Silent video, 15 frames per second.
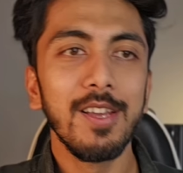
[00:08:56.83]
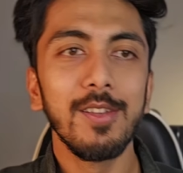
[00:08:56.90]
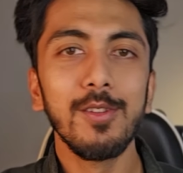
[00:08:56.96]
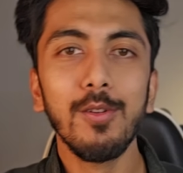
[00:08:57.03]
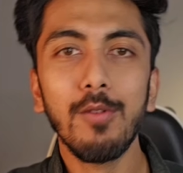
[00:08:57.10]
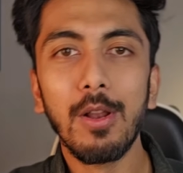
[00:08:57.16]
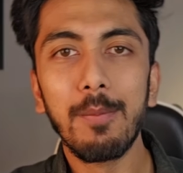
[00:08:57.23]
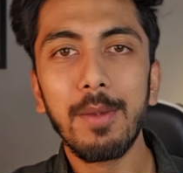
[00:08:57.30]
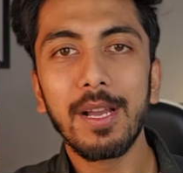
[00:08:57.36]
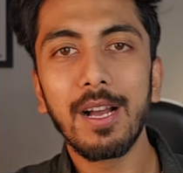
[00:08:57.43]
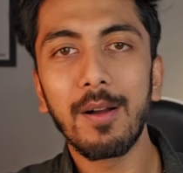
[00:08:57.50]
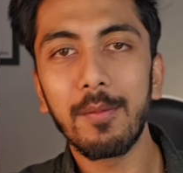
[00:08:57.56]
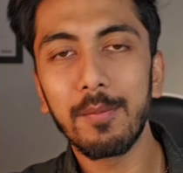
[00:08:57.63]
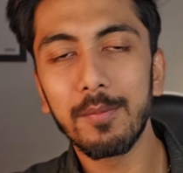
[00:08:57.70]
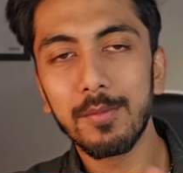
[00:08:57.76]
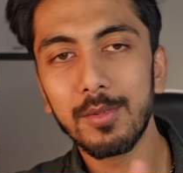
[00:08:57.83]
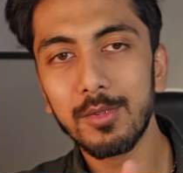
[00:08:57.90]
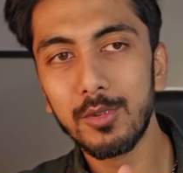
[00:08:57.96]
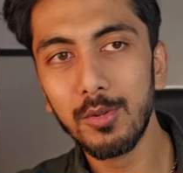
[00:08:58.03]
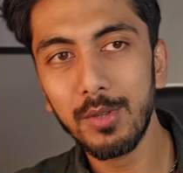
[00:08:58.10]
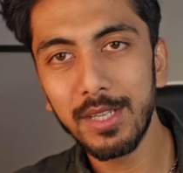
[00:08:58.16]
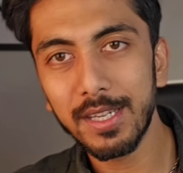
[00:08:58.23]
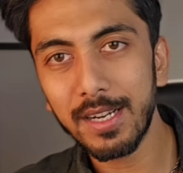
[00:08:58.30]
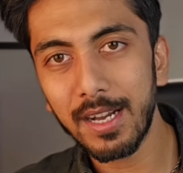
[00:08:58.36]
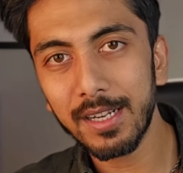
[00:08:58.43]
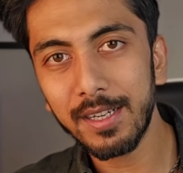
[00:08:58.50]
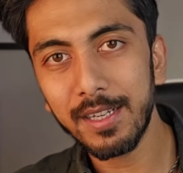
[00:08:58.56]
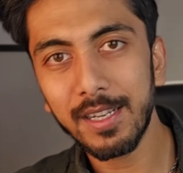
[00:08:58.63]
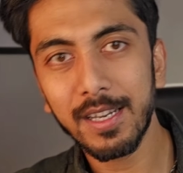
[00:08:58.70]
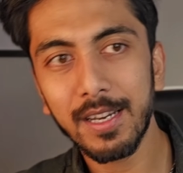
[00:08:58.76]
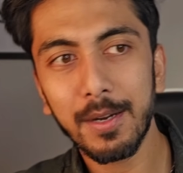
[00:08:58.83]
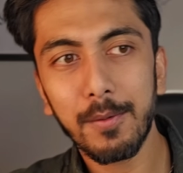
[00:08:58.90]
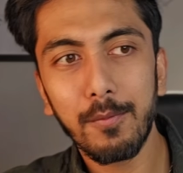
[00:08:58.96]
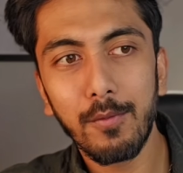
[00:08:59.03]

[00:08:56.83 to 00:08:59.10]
you will become junior architect,